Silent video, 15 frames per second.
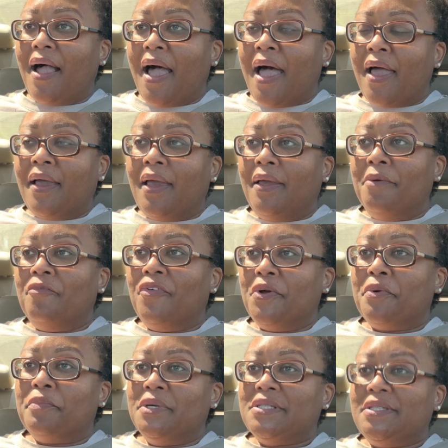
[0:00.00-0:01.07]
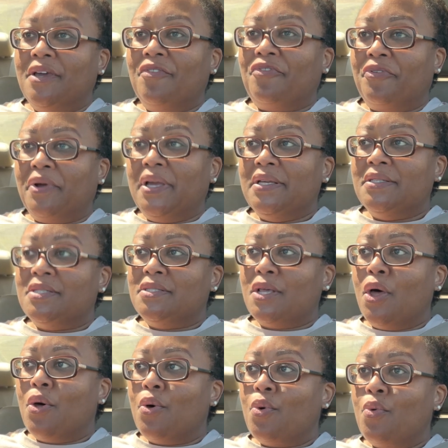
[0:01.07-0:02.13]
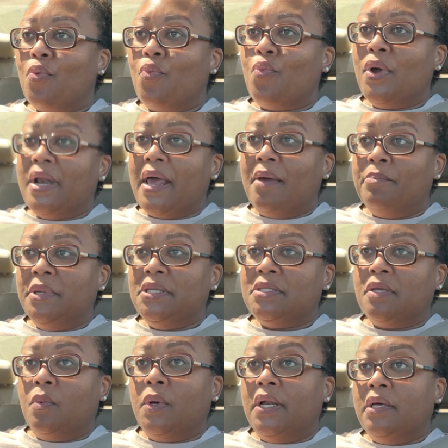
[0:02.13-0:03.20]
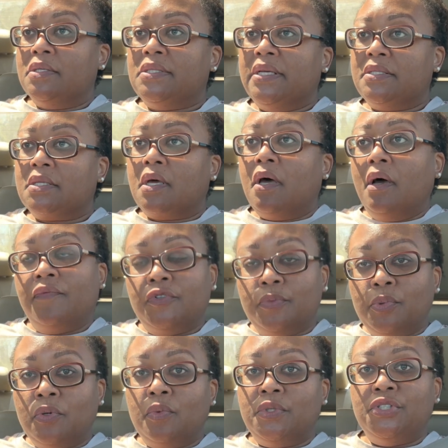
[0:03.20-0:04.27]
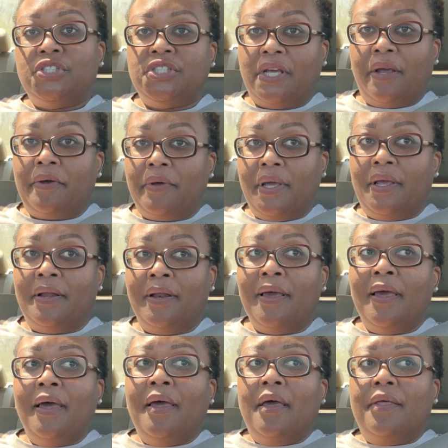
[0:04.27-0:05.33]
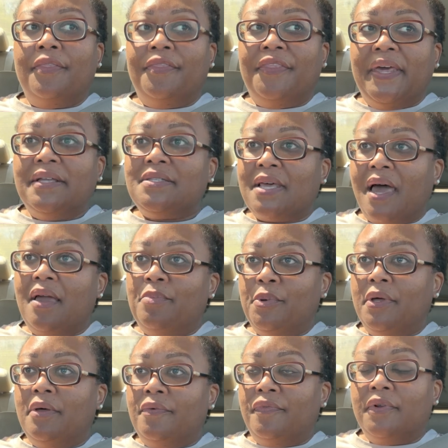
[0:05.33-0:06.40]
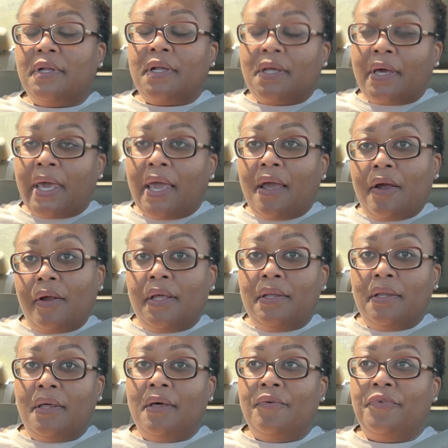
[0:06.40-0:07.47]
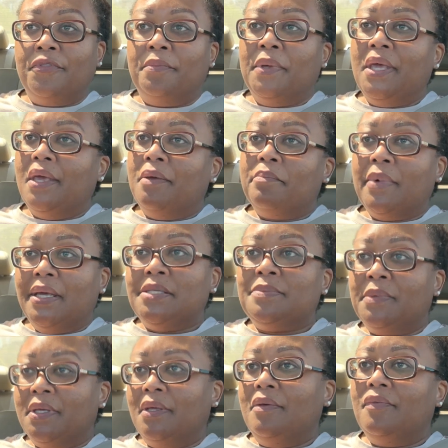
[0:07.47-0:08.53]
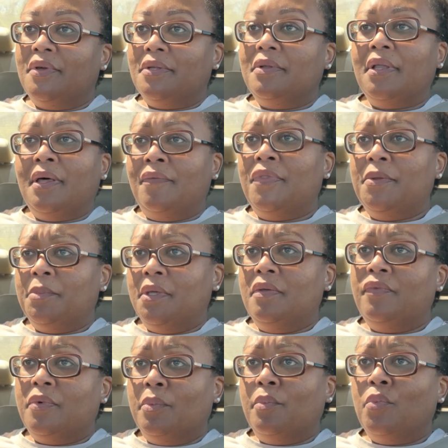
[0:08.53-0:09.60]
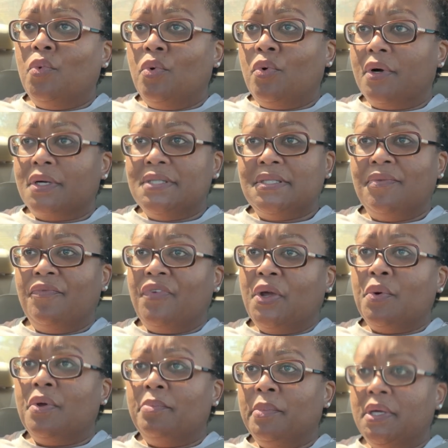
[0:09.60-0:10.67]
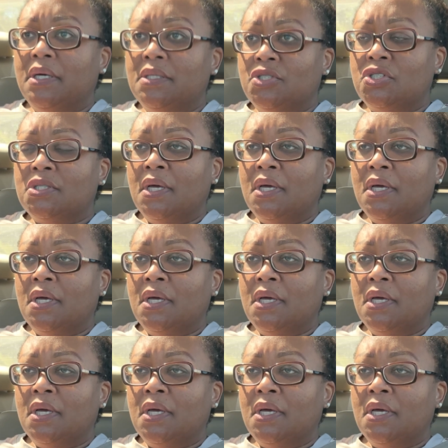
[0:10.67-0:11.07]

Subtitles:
I am very much that friend, so when I meet someone else that's comfortable with sharing that type of care and love with me, it makes me even love them even more. Because I'm very much,